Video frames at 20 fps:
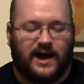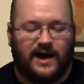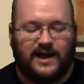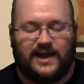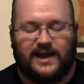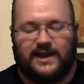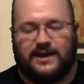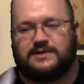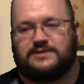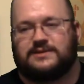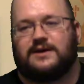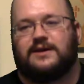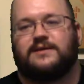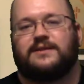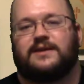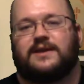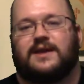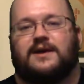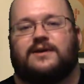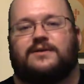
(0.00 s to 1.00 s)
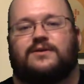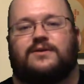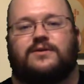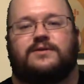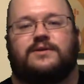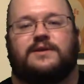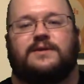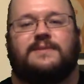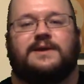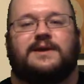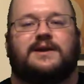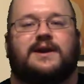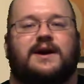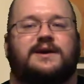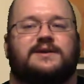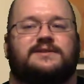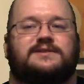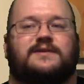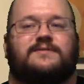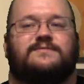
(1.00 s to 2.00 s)
It is on the calendar only
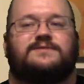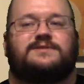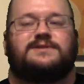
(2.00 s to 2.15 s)
because of